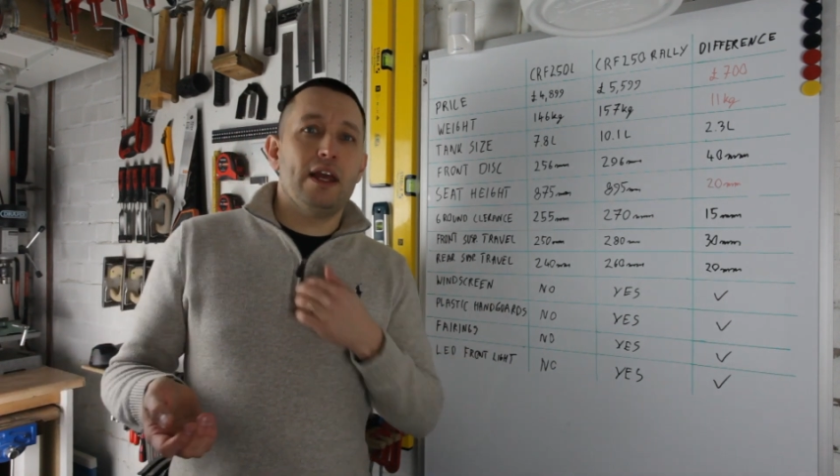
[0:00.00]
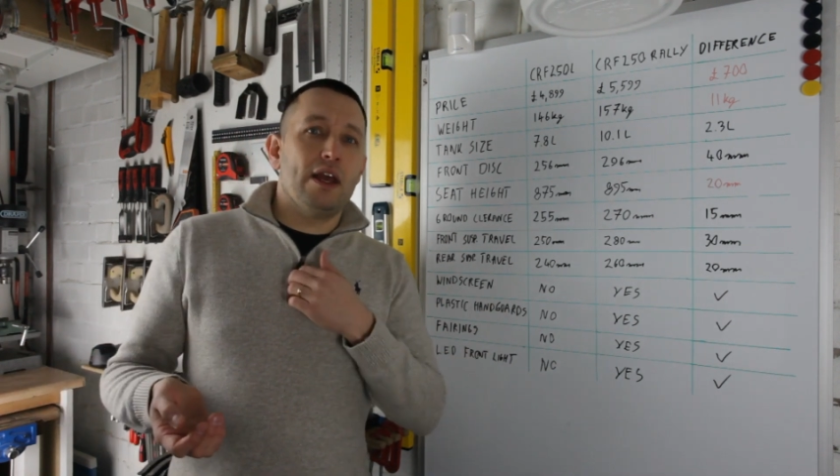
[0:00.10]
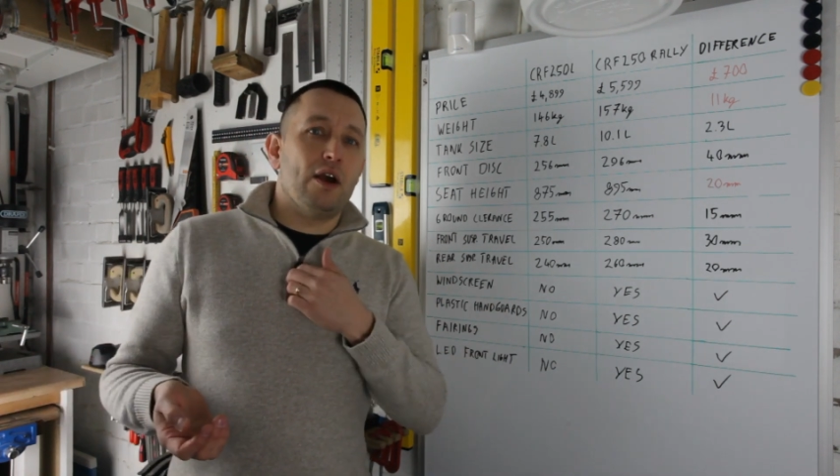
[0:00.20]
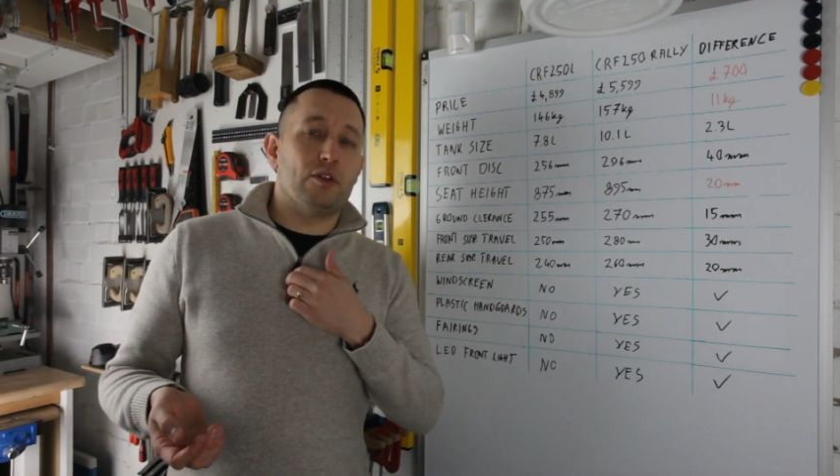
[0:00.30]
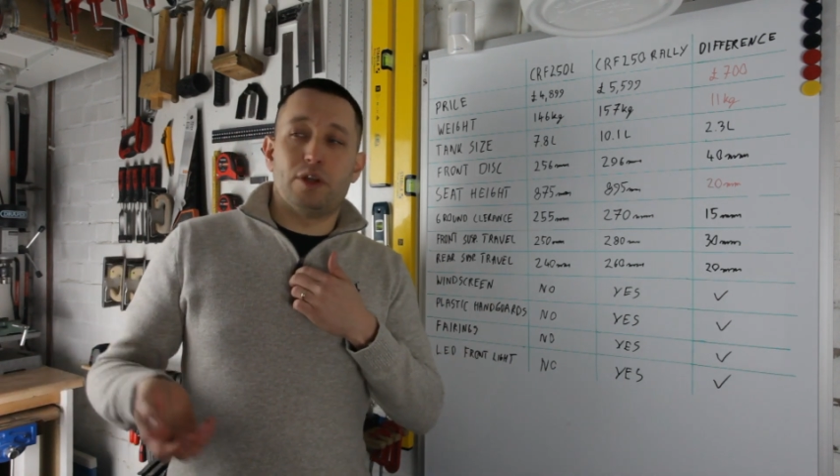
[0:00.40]

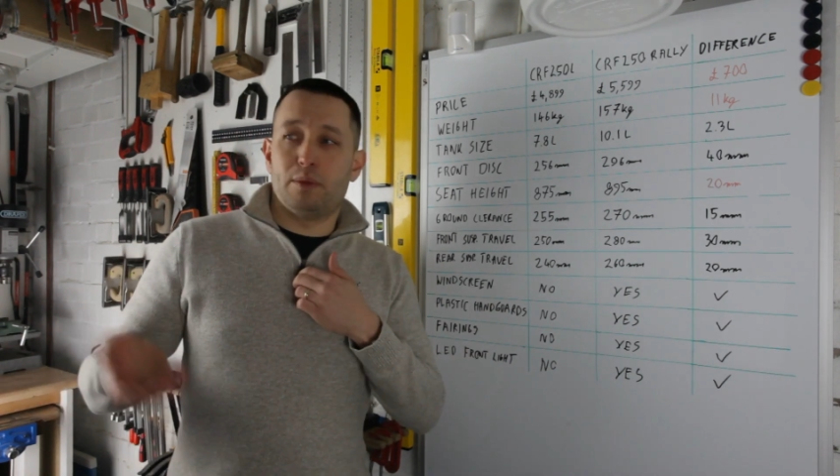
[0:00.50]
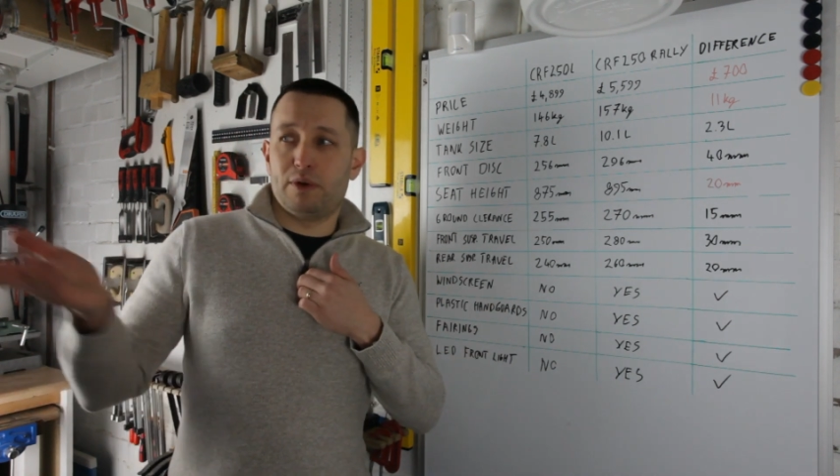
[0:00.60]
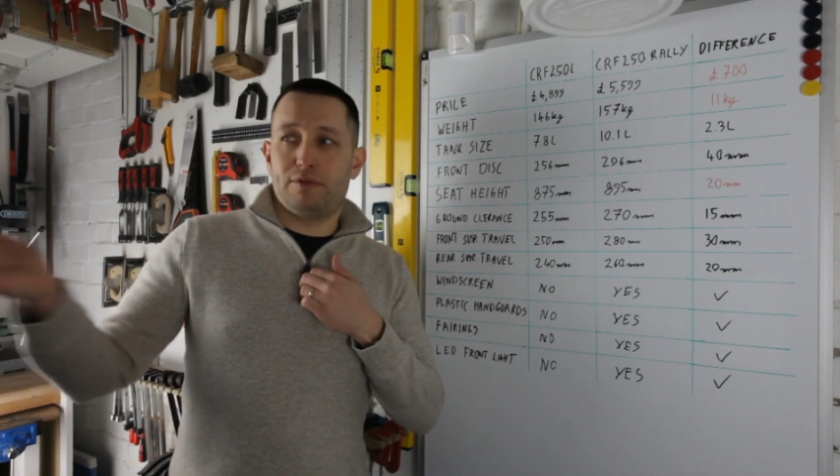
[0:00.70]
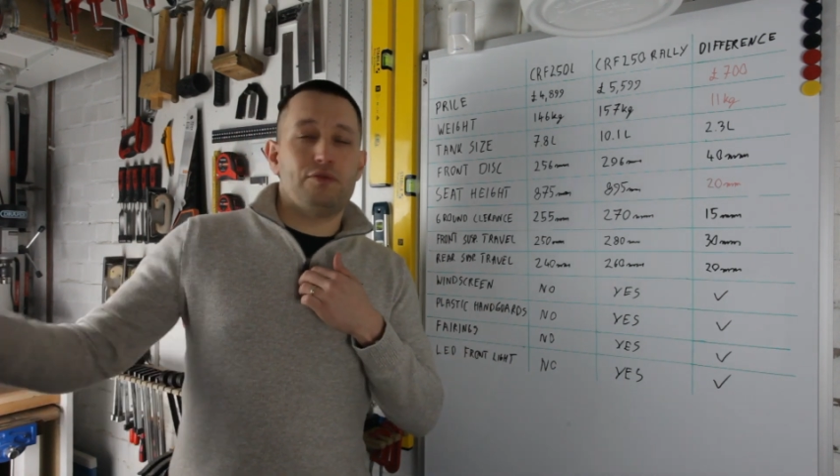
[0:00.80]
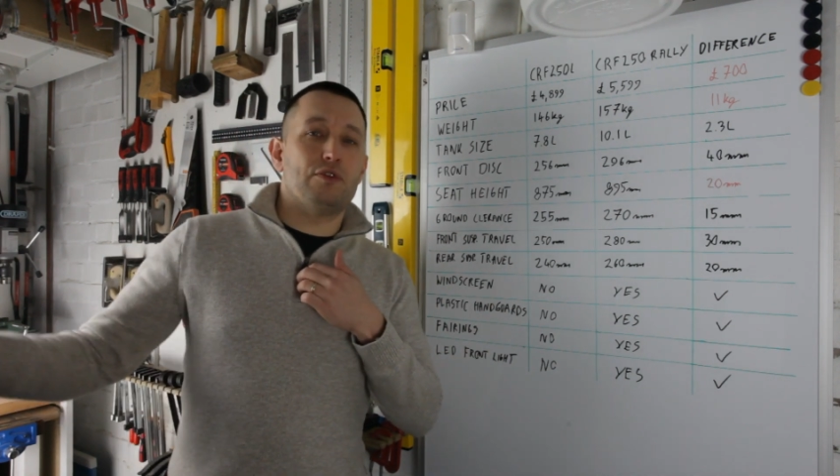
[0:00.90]
on top
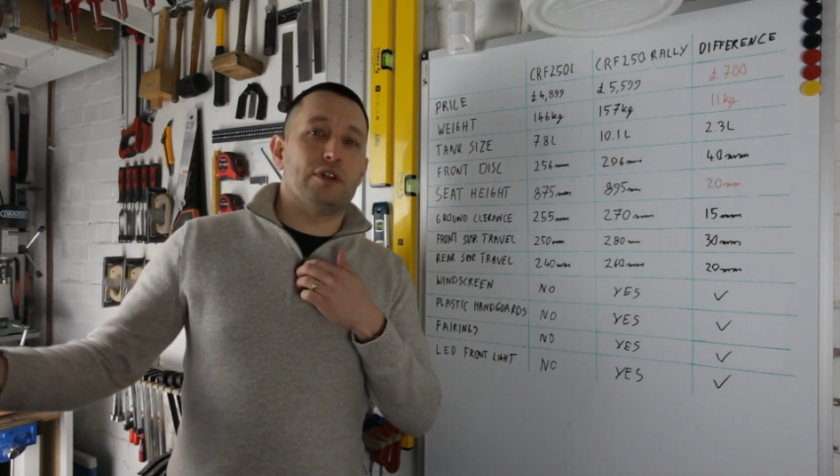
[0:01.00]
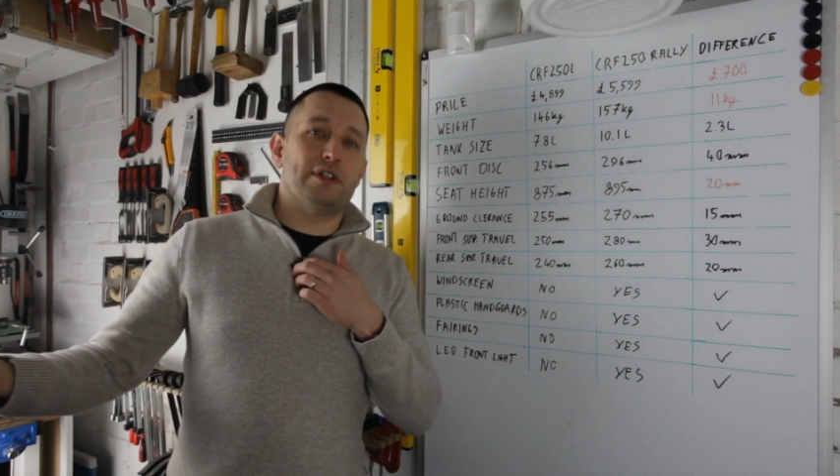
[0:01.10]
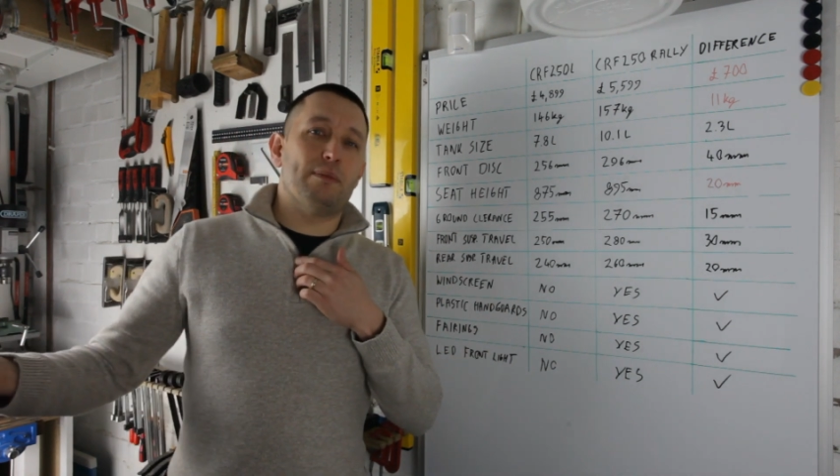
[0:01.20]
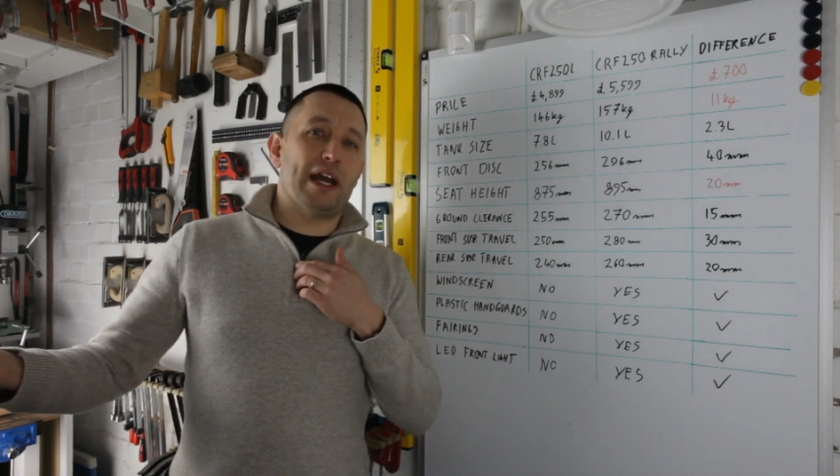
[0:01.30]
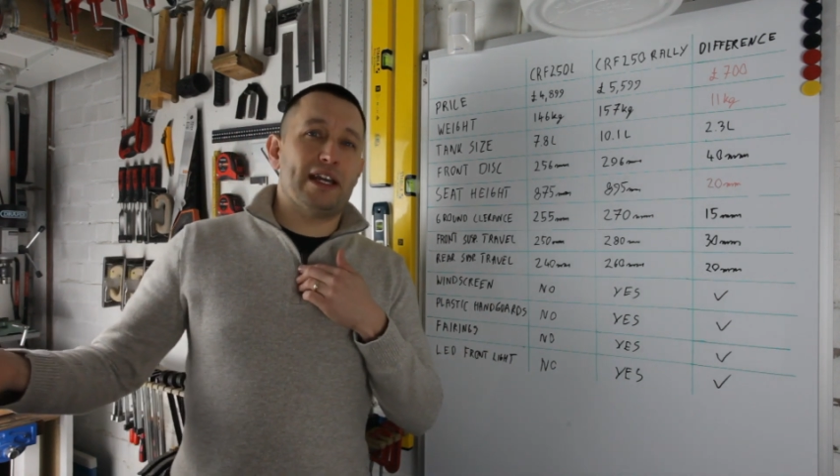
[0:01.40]
of what
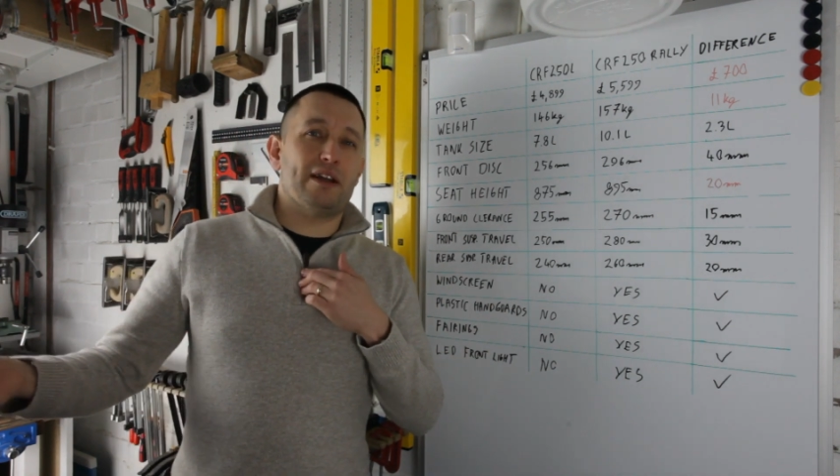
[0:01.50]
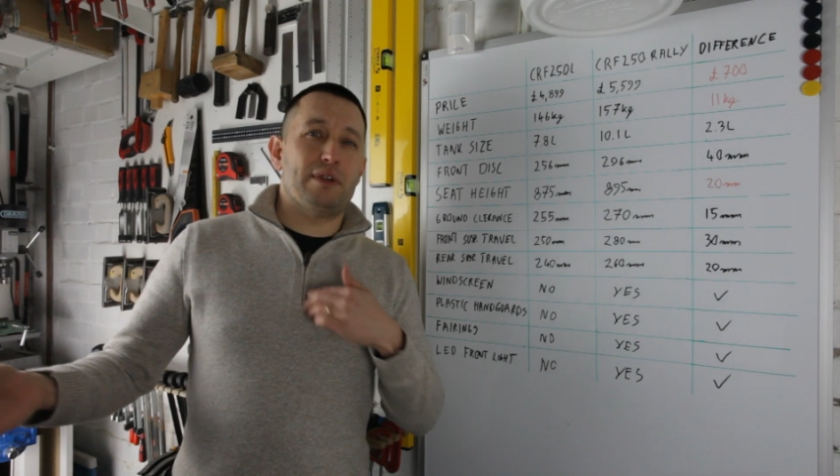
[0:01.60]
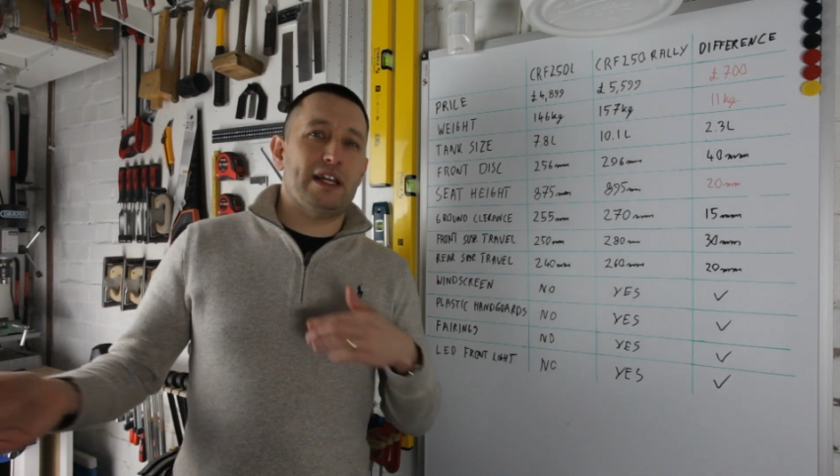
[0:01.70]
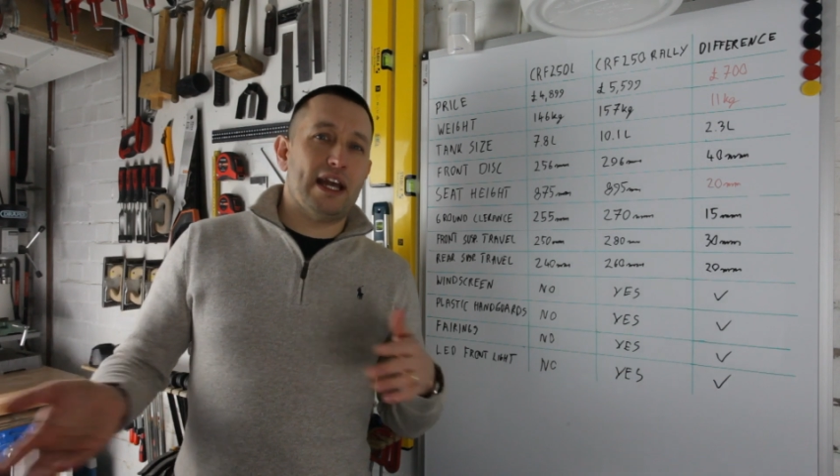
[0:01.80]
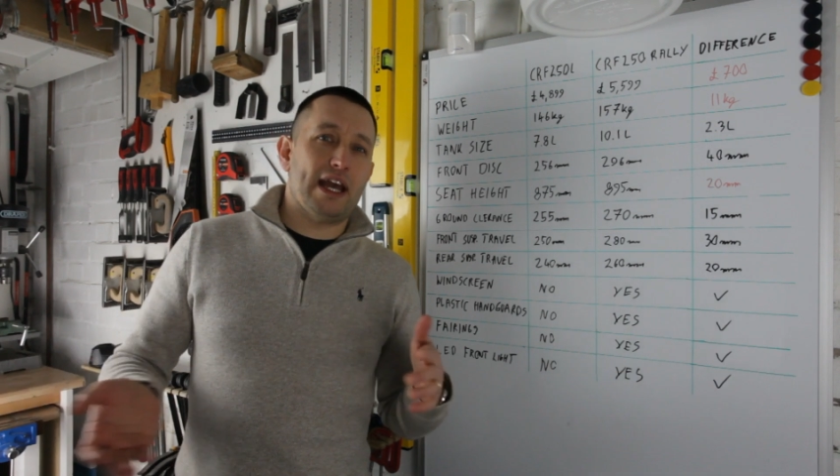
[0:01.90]
the bike
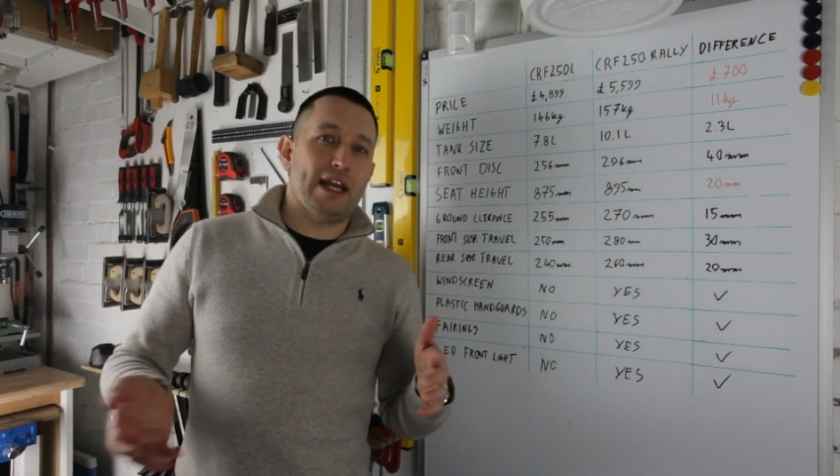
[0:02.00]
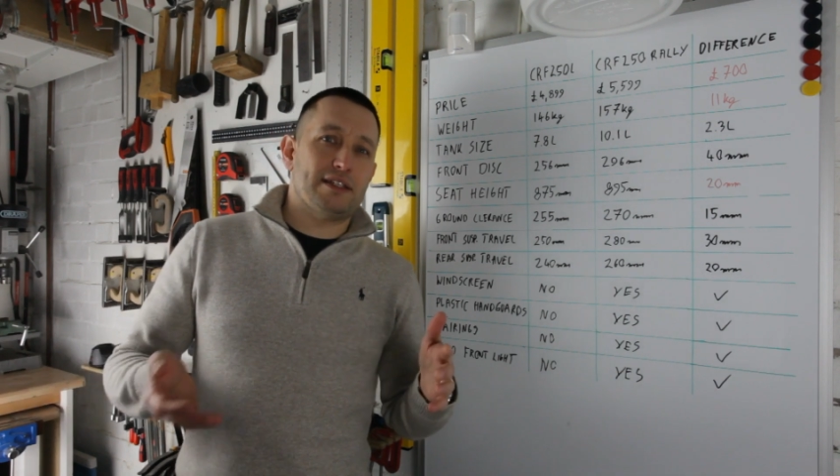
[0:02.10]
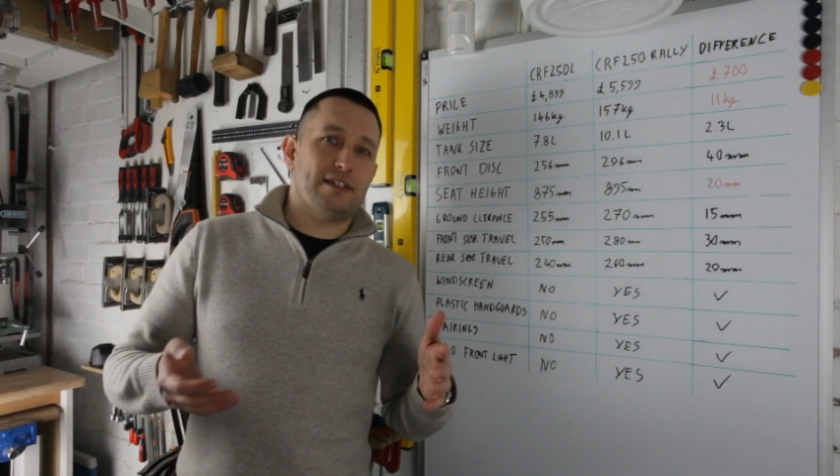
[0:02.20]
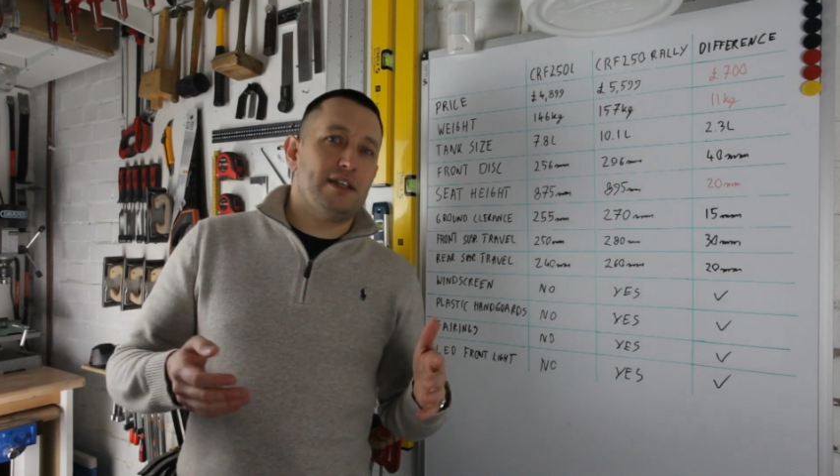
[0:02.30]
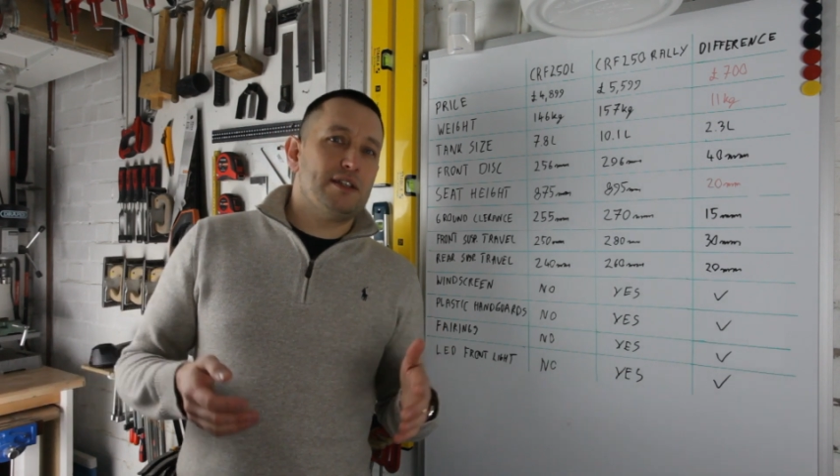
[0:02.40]
already has.